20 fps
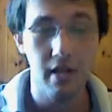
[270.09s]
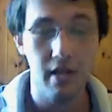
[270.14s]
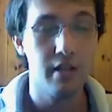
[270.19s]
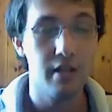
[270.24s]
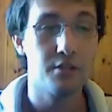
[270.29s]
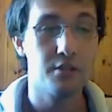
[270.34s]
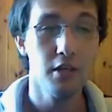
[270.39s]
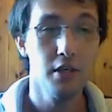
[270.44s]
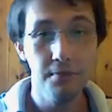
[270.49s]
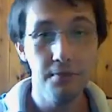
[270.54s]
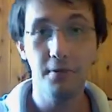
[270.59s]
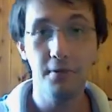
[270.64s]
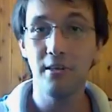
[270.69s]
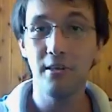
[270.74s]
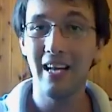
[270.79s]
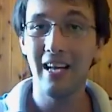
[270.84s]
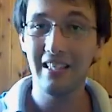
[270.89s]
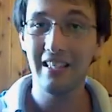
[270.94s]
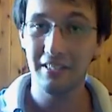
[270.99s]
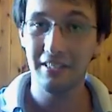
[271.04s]
So if you're
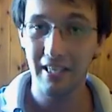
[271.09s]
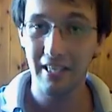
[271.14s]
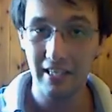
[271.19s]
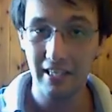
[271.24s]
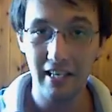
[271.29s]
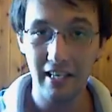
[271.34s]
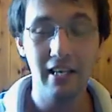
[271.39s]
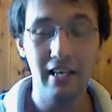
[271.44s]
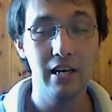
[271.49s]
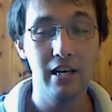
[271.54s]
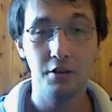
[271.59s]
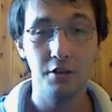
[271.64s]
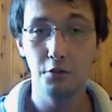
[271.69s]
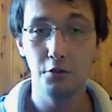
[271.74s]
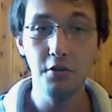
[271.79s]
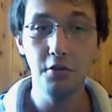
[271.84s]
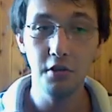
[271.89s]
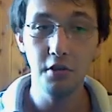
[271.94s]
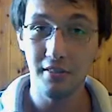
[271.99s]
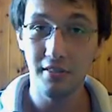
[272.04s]
not ready, do
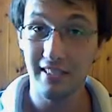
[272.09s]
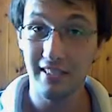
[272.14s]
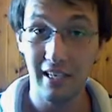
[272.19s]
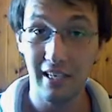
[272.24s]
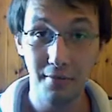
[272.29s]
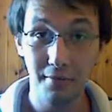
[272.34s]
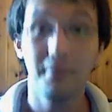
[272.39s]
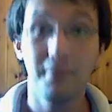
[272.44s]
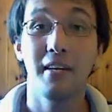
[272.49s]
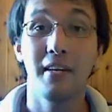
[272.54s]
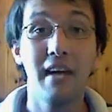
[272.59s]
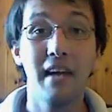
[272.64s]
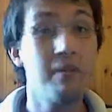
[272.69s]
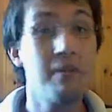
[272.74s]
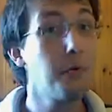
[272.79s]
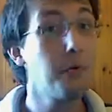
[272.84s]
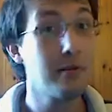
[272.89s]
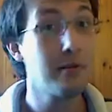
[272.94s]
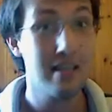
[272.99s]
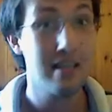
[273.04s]
yourself and
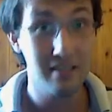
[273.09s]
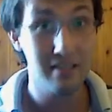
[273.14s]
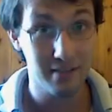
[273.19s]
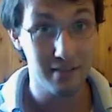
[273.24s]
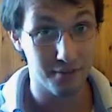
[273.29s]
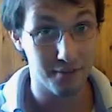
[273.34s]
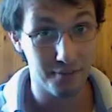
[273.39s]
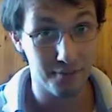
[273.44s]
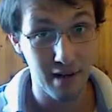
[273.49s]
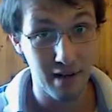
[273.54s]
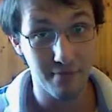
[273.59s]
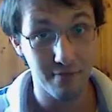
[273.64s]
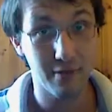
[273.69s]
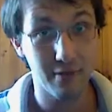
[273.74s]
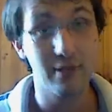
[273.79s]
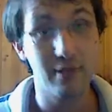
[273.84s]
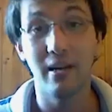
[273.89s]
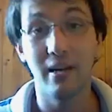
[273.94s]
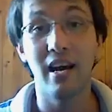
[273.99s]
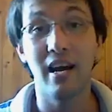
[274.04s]
everyone else a
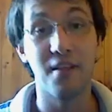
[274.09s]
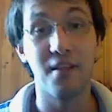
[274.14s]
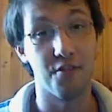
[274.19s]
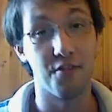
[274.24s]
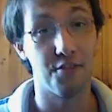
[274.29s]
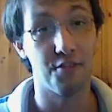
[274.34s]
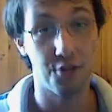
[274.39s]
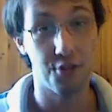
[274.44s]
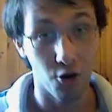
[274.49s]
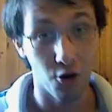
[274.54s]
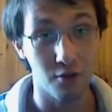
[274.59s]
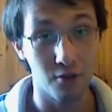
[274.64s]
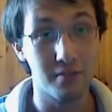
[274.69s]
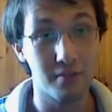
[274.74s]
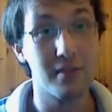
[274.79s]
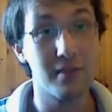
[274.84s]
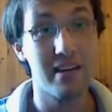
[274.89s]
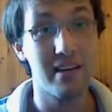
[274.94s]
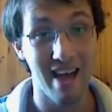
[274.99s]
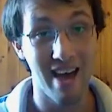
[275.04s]
favor and don't
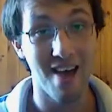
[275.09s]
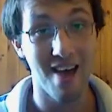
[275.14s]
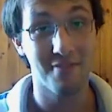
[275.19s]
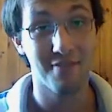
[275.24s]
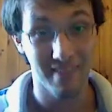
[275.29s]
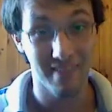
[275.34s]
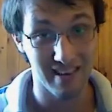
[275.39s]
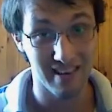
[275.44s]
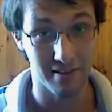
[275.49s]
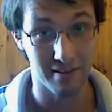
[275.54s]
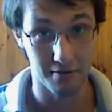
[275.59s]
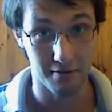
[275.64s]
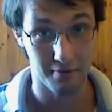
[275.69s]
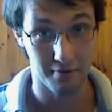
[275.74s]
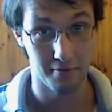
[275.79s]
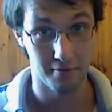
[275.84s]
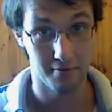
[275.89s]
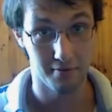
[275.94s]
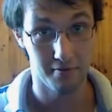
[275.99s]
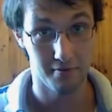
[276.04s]
have kids.
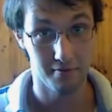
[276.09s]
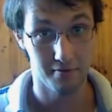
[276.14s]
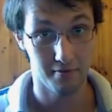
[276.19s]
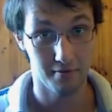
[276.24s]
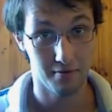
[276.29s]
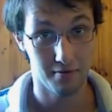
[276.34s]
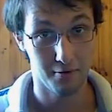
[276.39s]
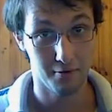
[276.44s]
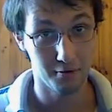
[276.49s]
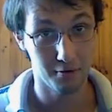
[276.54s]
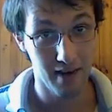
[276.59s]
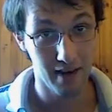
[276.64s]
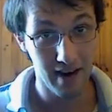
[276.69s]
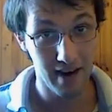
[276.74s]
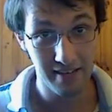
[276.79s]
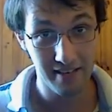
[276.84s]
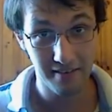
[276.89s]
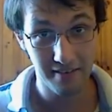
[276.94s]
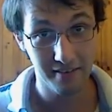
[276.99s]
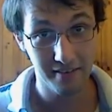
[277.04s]
Alright?